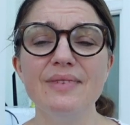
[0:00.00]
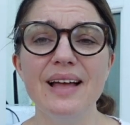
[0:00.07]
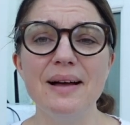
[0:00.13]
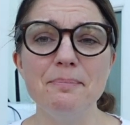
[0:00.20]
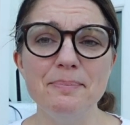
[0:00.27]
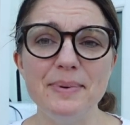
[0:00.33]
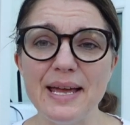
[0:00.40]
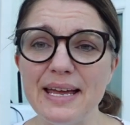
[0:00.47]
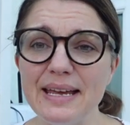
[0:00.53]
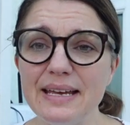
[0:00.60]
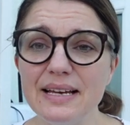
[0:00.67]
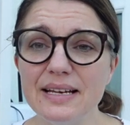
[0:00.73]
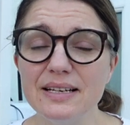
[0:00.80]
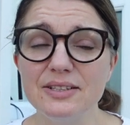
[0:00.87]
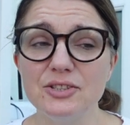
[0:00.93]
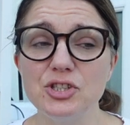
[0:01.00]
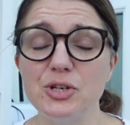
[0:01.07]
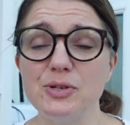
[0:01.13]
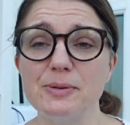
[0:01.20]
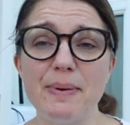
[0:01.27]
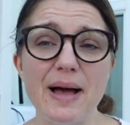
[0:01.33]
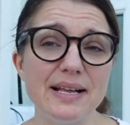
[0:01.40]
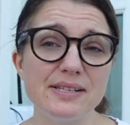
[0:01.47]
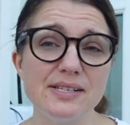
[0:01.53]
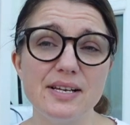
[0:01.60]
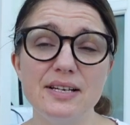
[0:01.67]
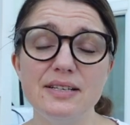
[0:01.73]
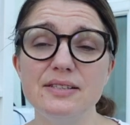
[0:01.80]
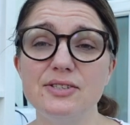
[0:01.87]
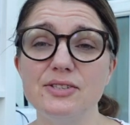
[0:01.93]
and B, choose a
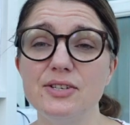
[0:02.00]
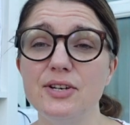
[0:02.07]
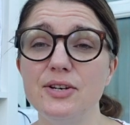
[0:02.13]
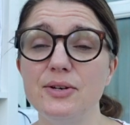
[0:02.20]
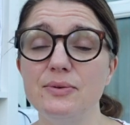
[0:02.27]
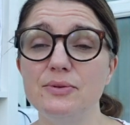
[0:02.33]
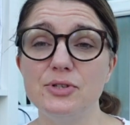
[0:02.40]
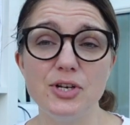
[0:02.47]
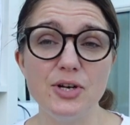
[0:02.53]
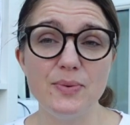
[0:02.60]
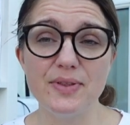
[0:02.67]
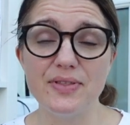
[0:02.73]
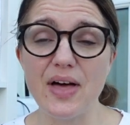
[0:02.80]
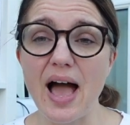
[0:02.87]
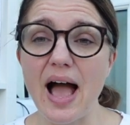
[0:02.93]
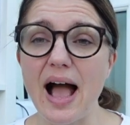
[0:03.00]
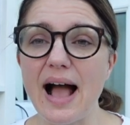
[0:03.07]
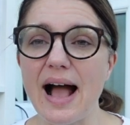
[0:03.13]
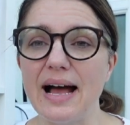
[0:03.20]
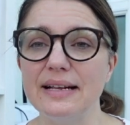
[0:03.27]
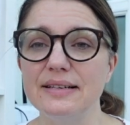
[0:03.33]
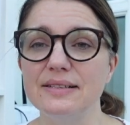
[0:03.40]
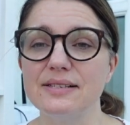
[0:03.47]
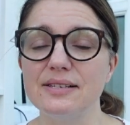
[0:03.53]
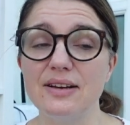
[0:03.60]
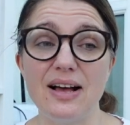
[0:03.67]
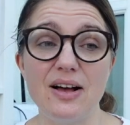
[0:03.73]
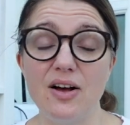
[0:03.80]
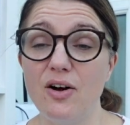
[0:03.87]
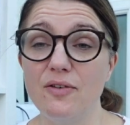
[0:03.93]
pattern to do with that and
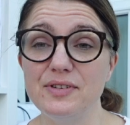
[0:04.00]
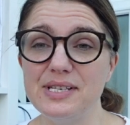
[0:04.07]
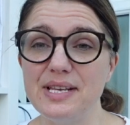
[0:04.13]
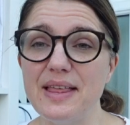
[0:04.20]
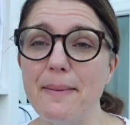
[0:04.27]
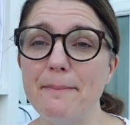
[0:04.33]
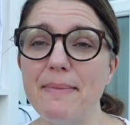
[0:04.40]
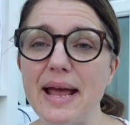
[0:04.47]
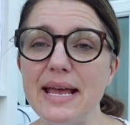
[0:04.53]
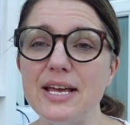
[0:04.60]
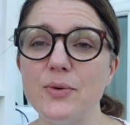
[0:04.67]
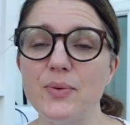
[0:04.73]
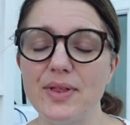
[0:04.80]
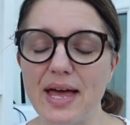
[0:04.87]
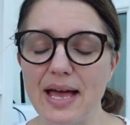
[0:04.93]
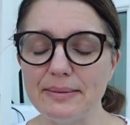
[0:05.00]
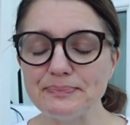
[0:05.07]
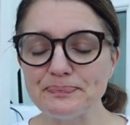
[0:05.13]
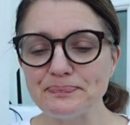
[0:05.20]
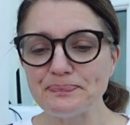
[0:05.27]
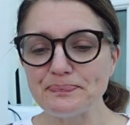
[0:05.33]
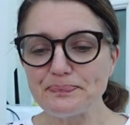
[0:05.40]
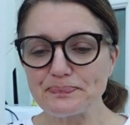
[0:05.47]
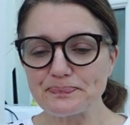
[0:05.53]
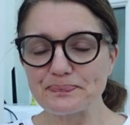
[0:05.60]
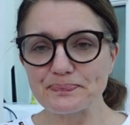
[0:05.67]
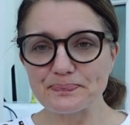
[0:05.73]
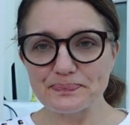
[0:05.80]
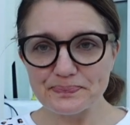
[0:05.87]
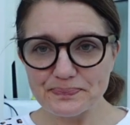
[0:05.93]
obviously then make with it.
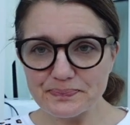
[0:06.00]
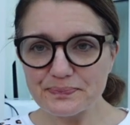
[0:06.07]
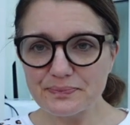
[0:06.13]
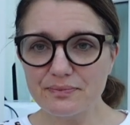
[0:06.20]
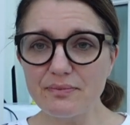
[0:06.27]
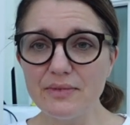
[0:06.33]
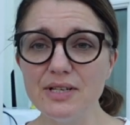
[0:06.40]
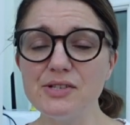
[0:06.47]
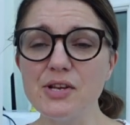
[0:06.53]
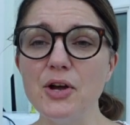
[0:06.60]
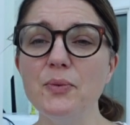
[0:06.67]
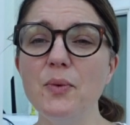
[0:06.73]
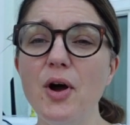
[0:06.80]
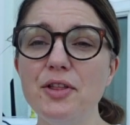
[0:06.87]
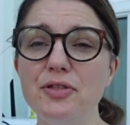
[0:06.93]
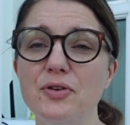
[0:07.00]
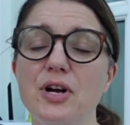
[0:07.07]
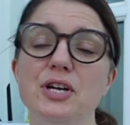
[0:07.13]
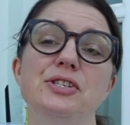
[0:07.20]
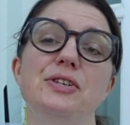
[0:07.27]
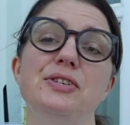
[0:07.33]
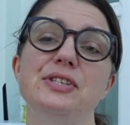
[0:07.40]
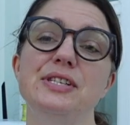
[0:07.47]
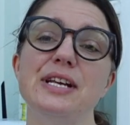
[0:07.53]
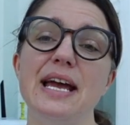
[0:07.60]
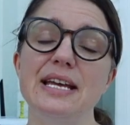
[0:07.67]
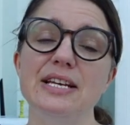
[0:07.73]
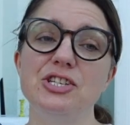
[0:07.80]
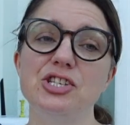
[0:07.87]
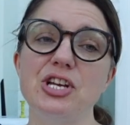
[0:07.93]
So what I thought I'd do
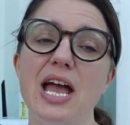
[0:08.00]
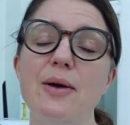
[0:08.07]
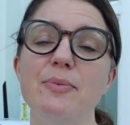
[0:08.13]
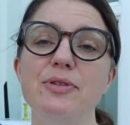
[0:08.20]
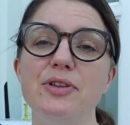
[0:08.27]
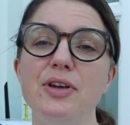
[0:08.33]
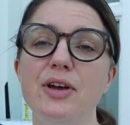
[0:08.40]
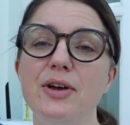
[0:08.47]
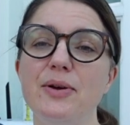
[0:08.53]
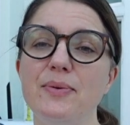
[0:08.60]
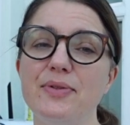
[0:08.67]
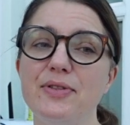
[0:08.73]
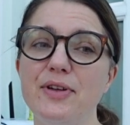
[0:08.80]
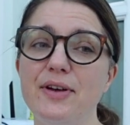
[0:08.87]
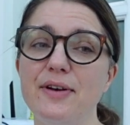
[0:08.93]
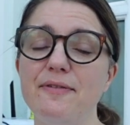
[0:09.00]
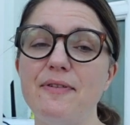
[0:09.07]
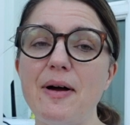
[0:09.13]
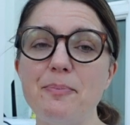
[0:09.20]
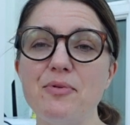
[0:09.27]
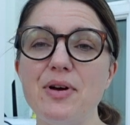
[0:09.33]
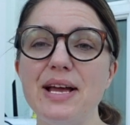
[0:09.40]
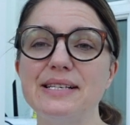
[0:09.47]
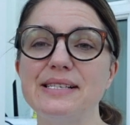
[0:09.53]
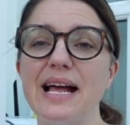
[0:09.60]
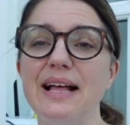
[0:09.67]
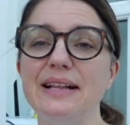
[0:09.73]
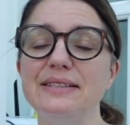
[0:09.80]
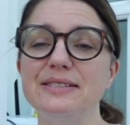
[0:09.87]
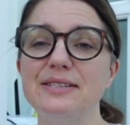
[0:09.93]
today is share with you the fabrics
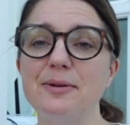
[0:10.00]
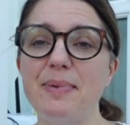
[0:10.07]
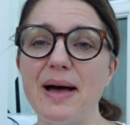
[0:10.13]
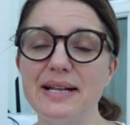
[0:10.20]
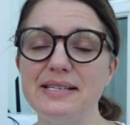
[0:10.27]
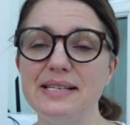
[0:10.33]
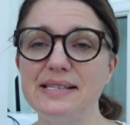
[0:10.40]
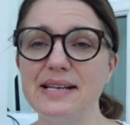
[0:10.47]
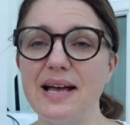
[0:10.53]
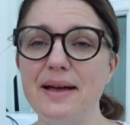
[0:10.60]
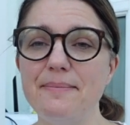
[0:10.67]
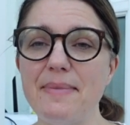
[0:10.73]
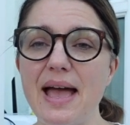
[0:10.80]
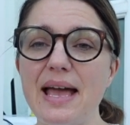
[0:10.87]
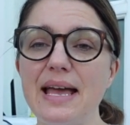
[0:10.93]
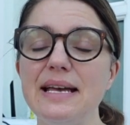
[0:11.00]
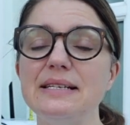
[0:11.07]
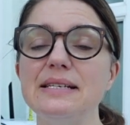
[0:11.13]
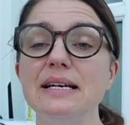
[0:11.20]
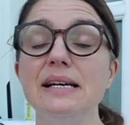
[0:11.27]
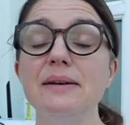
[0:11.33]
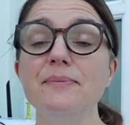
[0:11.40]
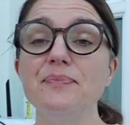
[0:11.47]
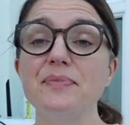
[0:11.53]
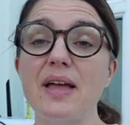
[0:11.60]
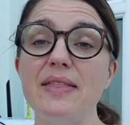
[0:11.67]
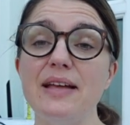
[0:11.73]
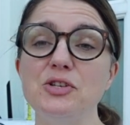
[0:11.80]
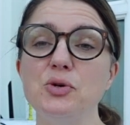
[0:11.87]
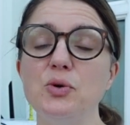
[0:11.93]
and the patterns that I made,
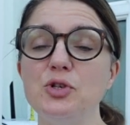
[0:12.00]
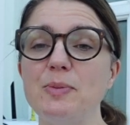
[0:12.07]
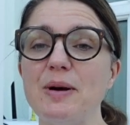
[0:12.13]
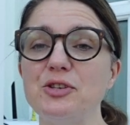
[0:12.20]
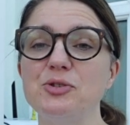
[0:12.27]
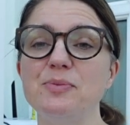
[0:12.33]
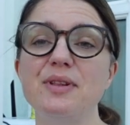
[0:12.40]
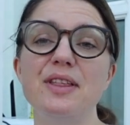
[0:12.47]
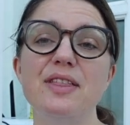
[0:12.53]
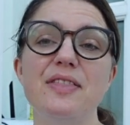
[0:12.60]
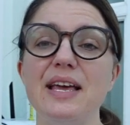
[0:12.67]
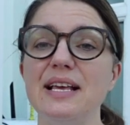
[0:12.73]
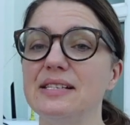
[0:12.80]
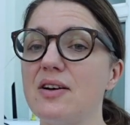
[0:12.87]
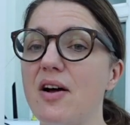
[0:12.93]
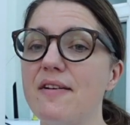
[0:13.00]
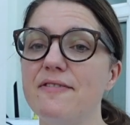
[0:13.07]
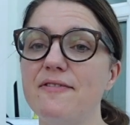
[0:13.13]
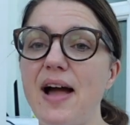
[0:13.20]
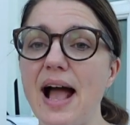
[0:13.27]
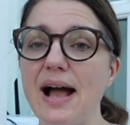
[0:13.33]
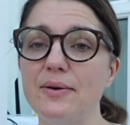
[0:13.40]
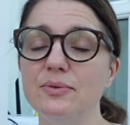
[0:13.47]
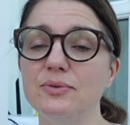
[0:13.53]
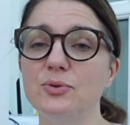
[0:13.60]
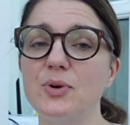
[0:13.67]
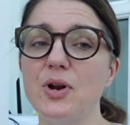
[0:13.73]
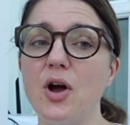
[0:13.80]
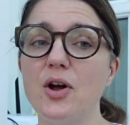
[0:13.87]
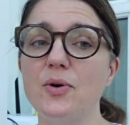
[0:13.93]
and then talk to you about some of the things that I found
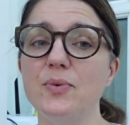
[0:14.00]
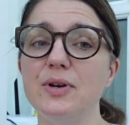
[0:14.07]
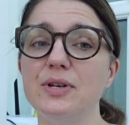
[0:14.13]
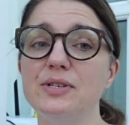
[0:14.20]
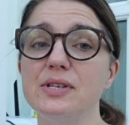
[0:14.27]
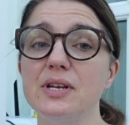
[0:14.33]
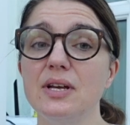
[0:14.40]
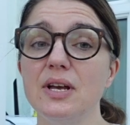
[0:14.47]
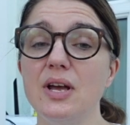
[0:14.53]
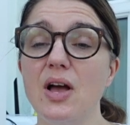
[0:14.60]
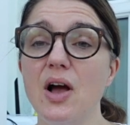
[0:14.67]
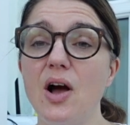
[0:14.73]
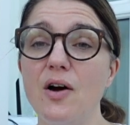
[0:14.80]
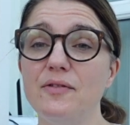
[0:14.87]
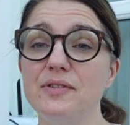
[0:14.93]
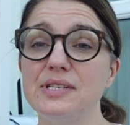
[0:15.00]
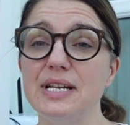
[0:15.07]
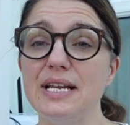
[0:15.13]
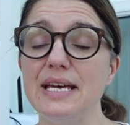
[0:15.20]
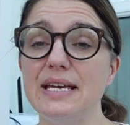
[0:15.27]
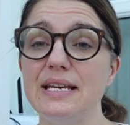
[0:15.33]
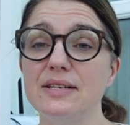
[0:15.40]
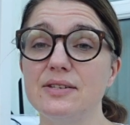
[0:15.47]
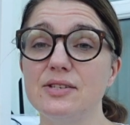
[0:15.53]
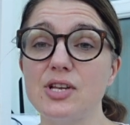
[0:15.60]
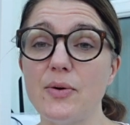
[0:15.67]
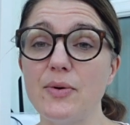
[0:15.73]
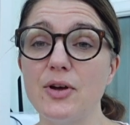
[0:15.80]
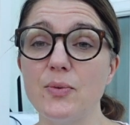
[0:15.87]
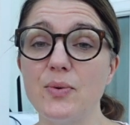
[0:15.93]
when I was obviously
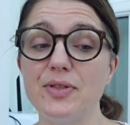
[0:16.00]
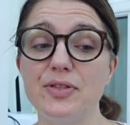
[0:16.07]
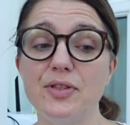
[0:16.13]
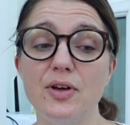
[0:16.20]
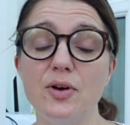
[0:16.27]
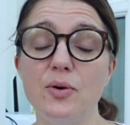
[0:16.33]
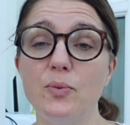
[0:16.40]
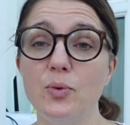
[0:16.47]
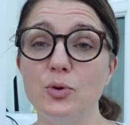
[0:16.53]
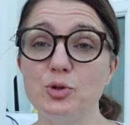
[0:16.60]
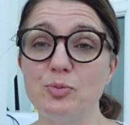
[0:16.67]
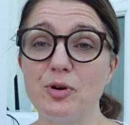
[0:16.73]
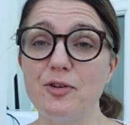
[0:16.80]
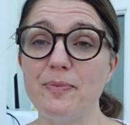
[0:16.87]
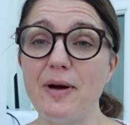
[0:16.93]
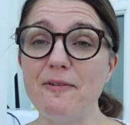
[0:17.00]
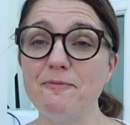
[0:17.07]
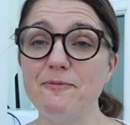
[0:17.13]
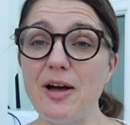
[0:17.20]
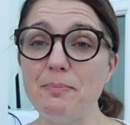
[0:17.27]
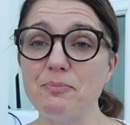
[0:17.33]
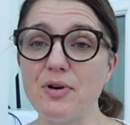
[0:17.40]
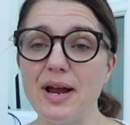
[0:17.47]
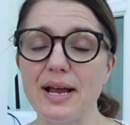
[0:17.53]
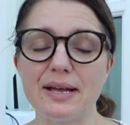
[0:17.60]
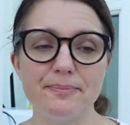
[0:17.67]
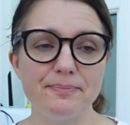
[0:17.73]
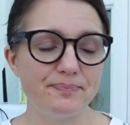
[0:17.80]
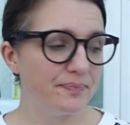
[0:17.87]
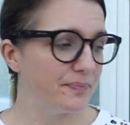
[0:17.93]
sewing with the waterproof fabric.